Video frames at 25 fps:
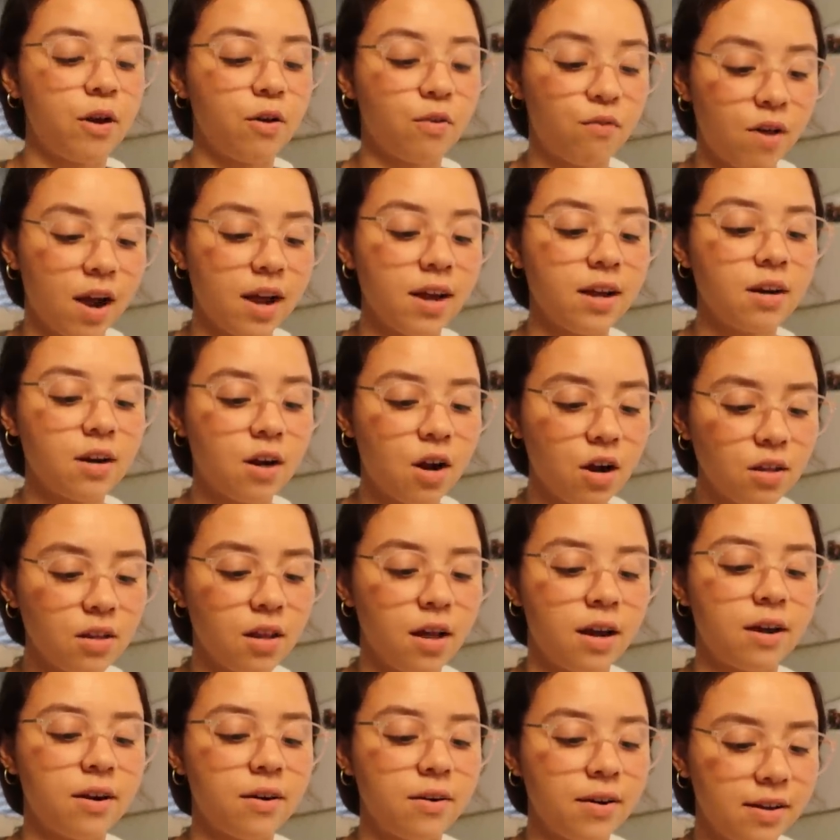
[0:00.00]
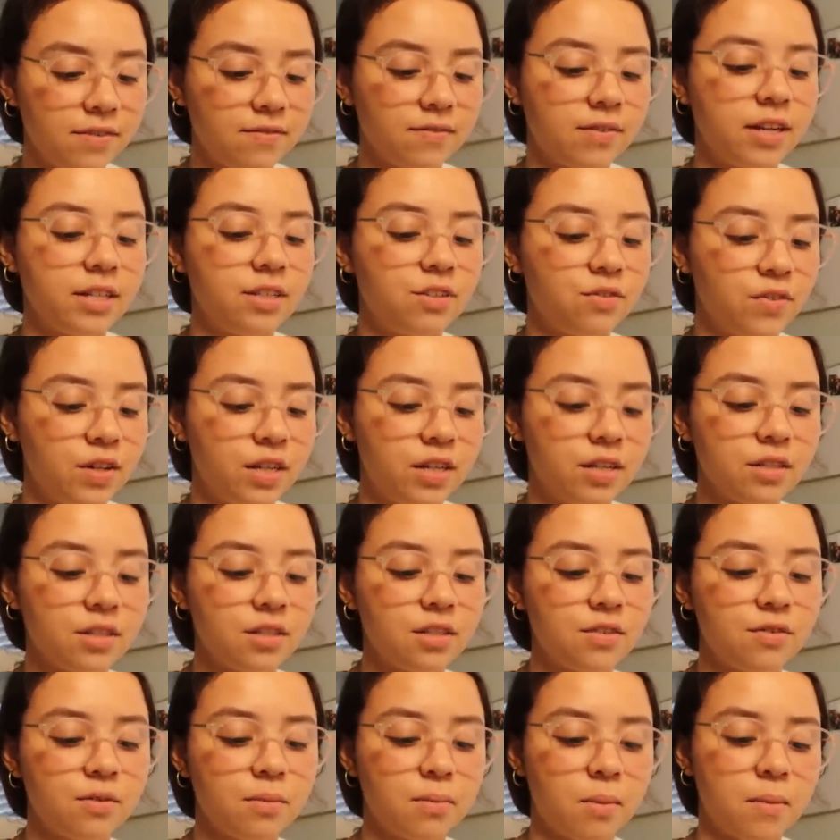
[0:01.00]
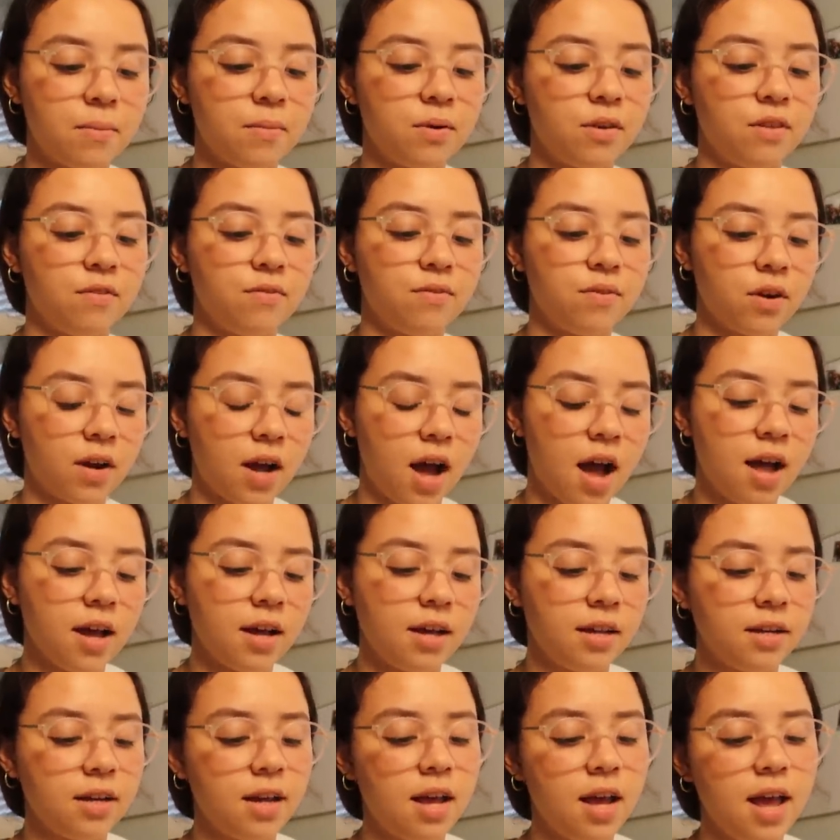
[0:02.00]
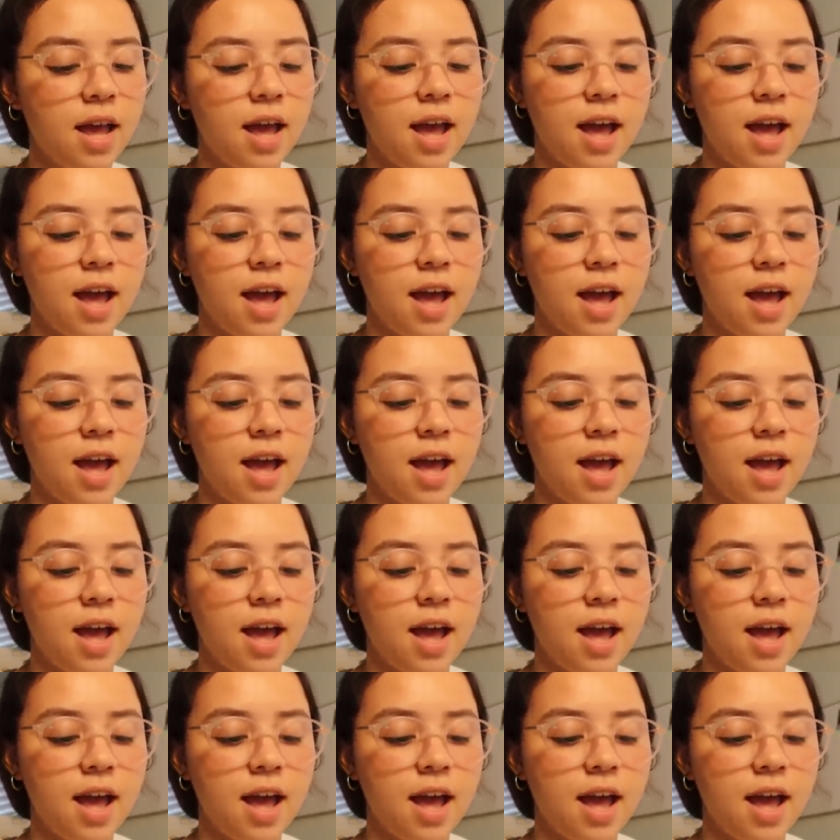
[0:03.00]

Orion Carloto invites readers to remember the forgotten